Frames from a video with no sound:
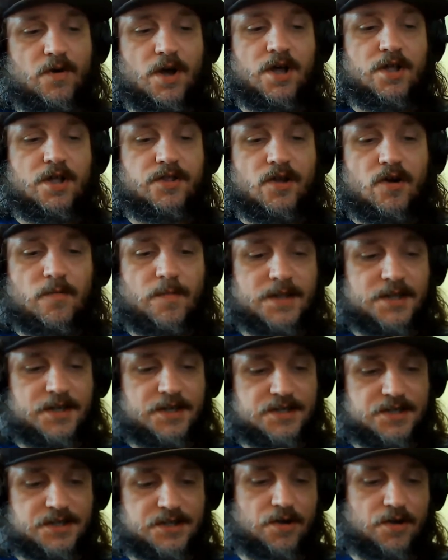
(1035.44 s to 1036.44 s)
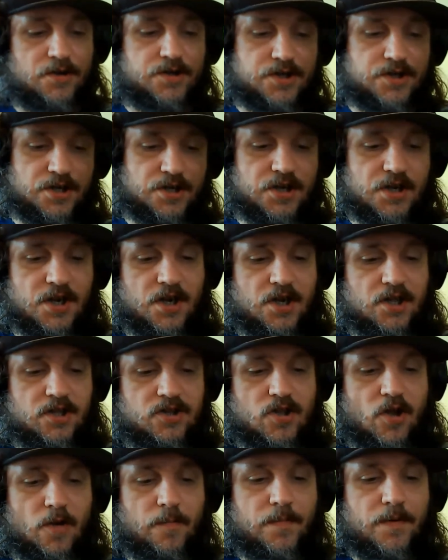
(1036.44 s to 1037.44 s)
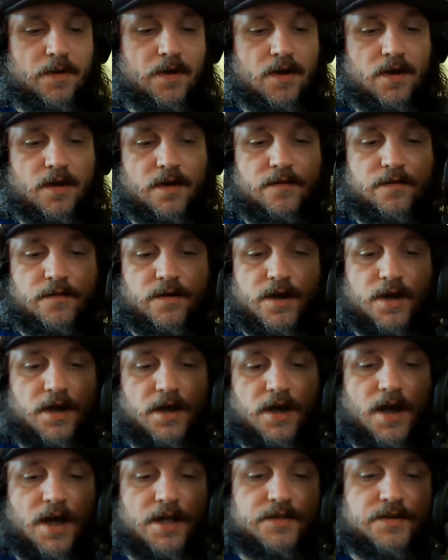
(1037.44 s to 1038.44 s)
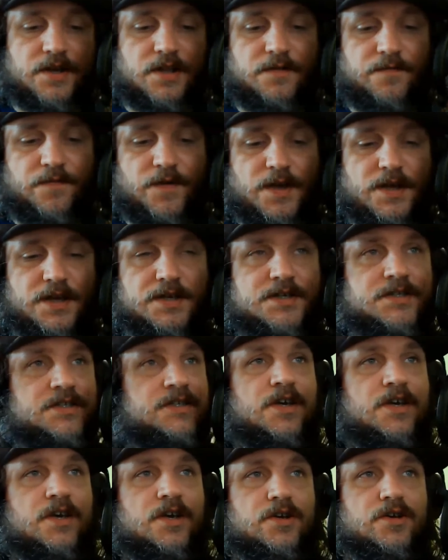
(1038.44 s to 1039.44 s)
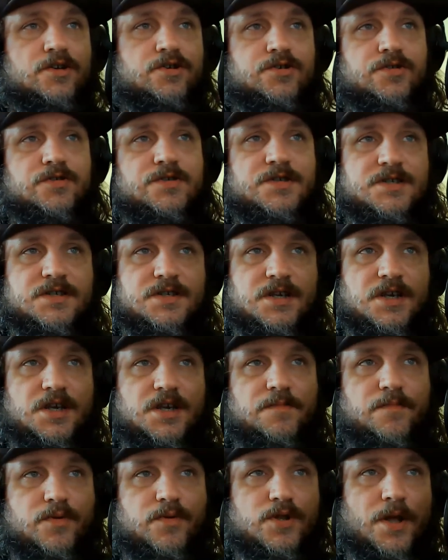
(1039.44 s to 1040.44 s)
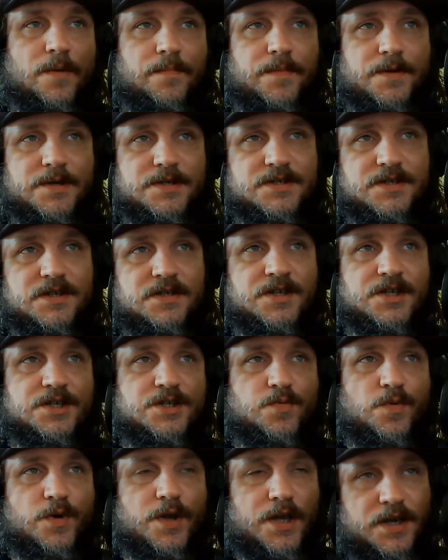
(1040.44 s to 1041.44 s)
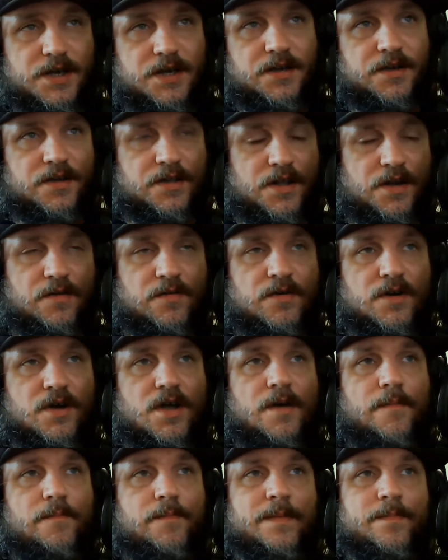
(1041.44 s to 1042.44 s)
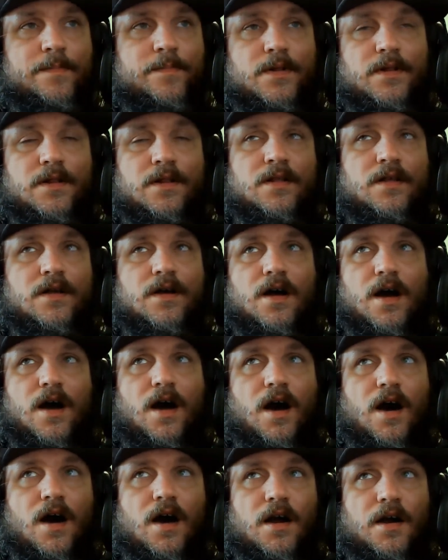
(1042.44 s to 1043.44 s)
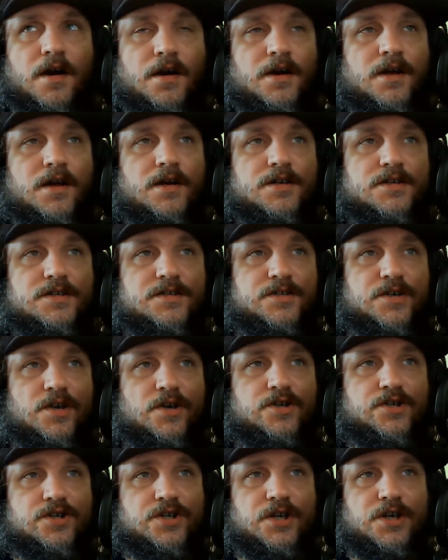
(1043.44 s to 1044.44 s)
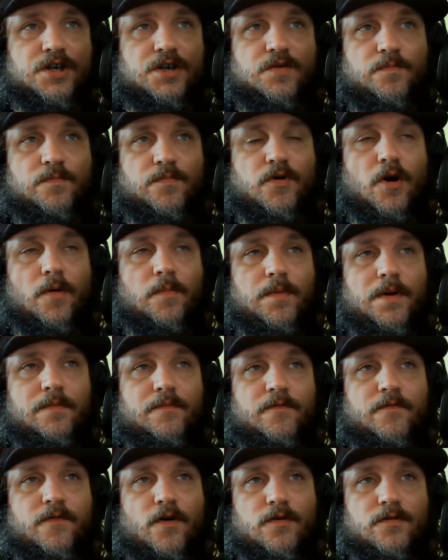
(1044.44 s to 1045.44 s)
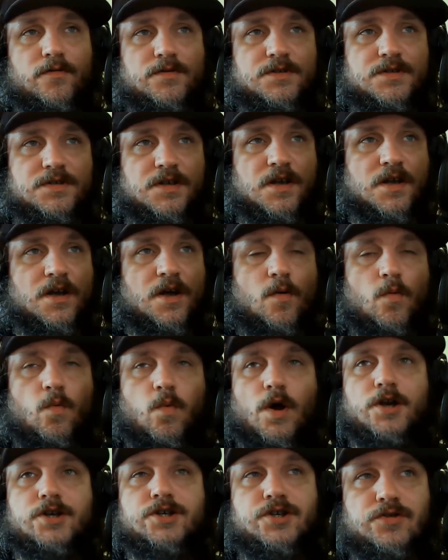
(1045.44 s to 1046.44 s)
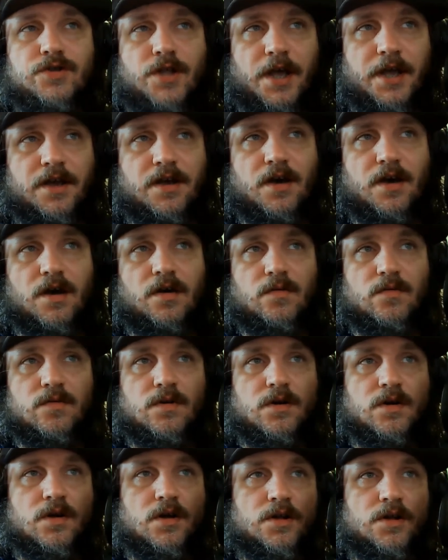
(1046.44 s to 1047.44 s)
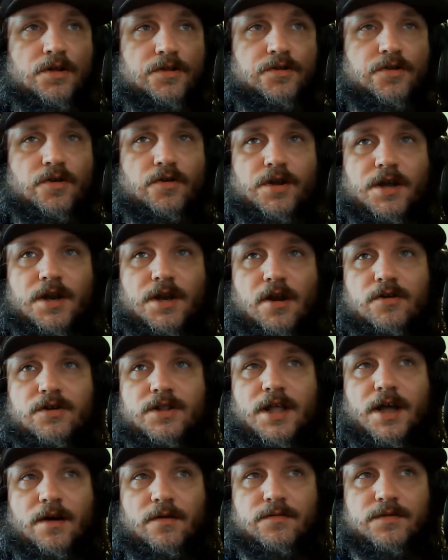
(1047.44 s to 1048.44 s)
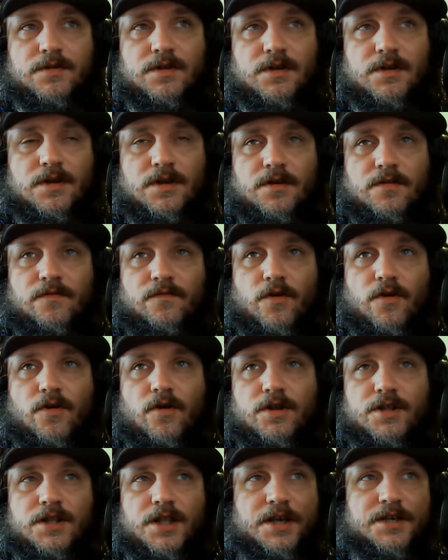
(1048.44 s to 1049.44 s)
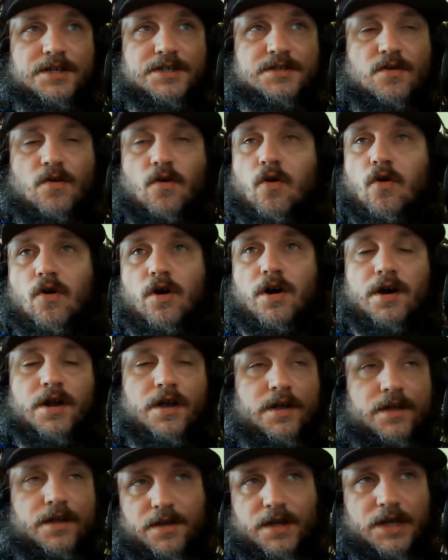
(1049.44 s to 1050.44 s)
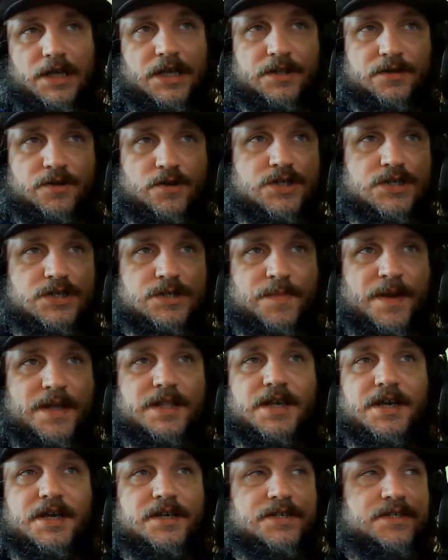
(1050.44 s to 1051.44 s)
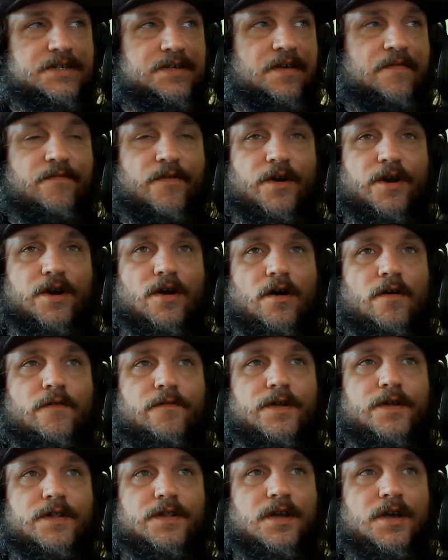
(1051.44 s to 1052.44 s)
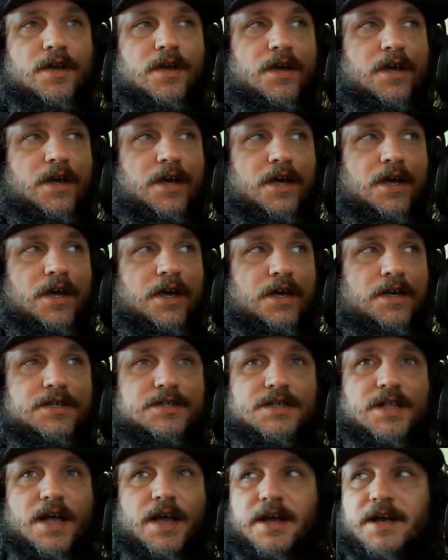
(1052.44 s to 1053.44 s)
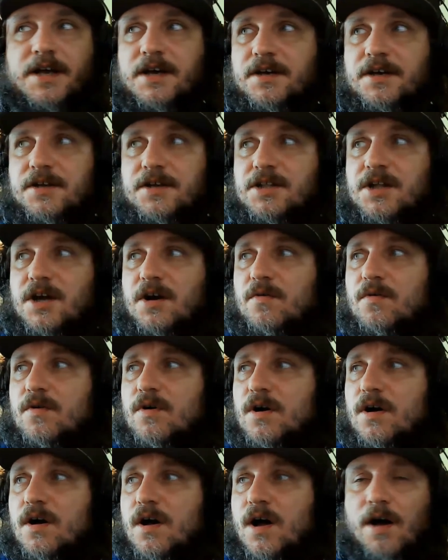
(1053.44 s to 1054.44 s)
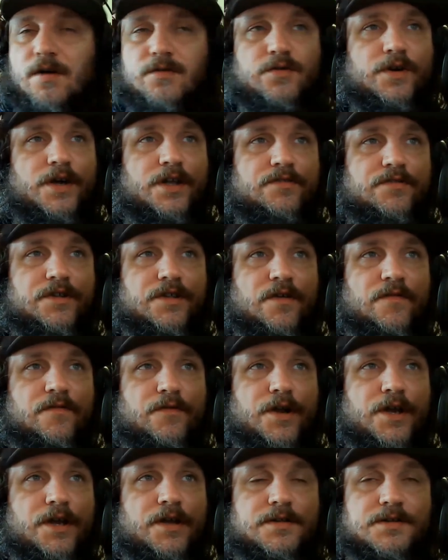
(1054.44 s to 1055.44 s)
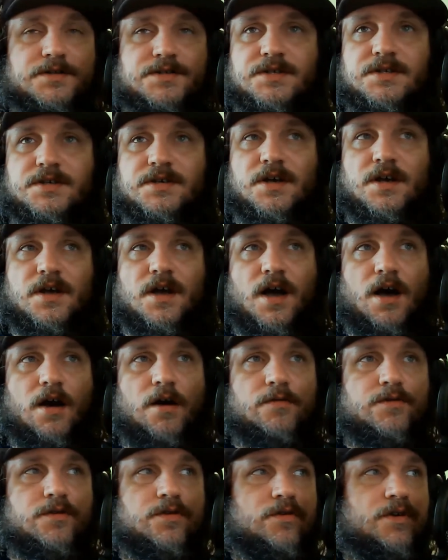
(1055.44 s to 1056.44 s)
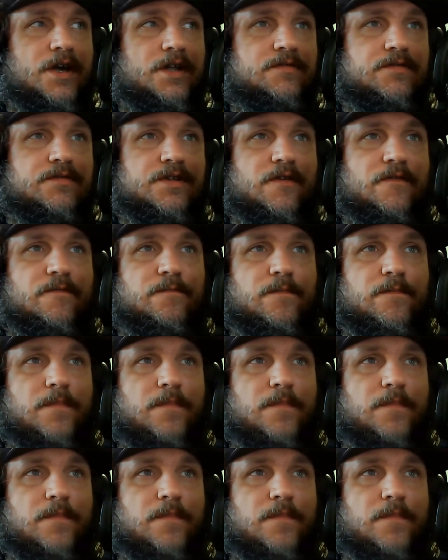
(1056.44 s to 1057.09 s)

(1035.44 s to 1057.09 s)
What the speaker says: nobody is searching top 100 things you should see in Budapest this week. People are searching problem focus. Where should I go during lockdown for holidays? Or in cosmetics, very often is like, how to get rid of wrinkles, how to get rid of